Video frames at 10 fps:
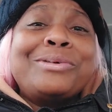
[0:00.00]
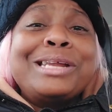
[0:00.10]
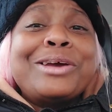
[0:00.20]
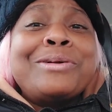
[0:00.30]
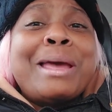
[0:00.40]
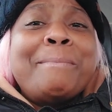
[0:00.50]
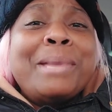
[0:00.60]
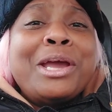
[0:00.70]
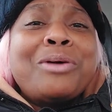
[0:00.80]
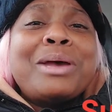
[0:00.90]
Click on that
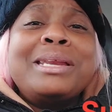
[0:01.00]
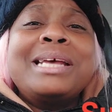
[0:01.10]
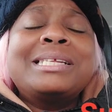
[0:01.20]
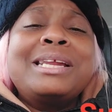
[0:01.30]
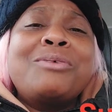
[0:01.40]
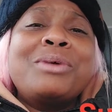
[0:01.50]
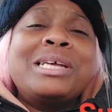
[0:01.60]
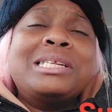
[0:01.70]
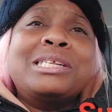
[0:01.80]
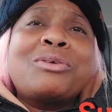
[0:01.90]
bell right next to that
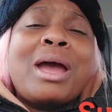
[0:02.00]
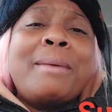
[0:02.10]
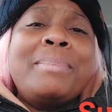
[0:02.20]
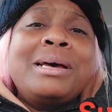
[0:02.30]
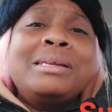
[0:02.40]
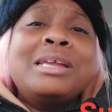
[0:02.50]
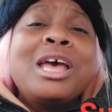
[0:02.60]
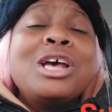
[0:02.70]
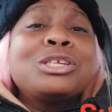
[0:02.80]
red subscribe button